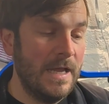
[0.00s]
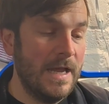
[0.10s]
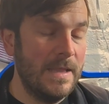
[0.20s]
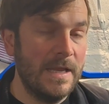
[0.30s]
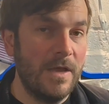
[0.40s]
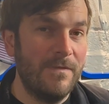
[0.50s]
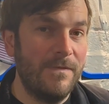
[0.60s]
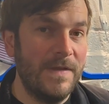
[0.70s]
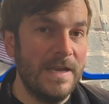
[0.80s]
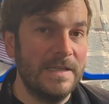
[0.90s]
and they go
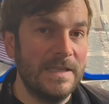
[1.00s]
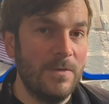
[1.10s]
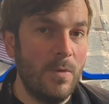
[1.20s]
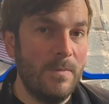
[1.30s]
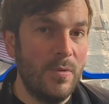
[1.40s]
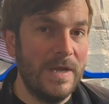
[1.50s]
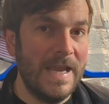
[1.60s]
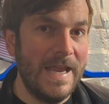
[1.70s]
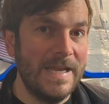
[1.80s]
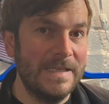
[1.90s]
thin, so they're
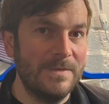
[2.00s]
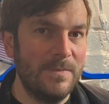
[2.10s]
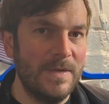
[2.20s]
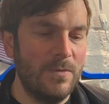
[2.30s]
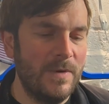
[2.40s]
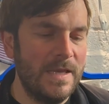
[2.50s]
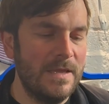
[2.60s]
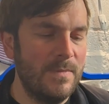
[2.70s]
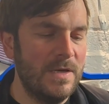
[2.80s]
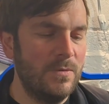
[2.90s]
1.8mm in
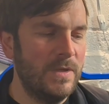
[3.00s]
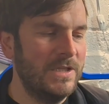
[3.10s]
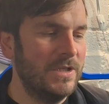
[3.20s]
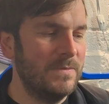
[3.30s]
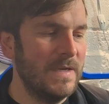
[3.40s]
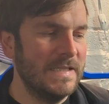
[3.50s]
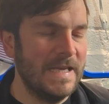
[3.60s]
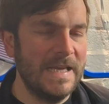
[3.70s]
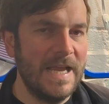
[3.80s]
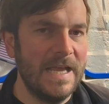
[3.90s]
the middle. This just means they
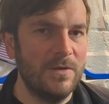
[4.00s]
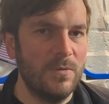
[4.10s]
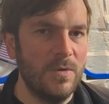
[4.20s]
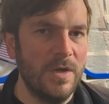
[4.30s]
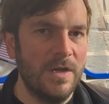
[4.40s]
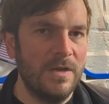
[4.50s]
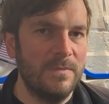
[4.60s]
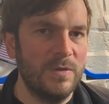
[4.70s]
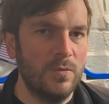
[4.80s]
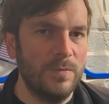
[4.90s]
can handle
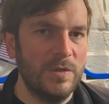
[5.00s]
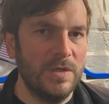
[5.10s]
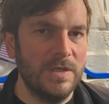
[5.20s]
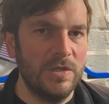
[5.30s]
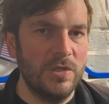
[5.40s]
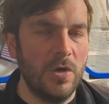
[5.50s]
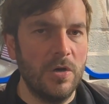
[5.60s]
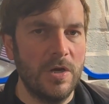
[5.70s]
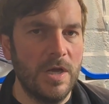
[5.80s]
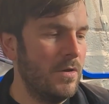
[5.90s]
absorption and
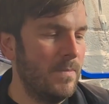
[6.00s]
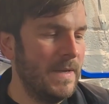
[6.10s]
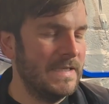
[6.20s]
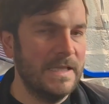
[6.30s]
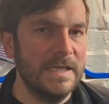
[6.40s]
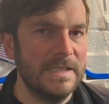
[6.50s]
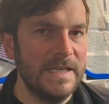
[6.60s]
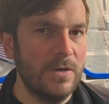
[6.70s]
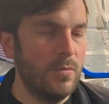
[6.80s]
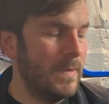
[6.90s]
shock a lot better than a
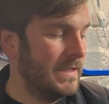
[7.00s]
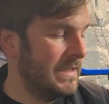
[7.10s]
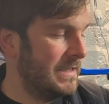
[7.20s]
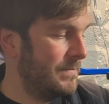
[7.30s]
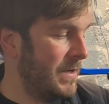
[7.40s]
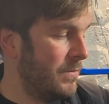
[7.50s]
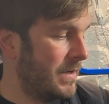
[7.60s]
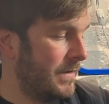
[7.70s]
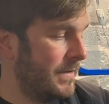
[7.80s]
single butted spoke.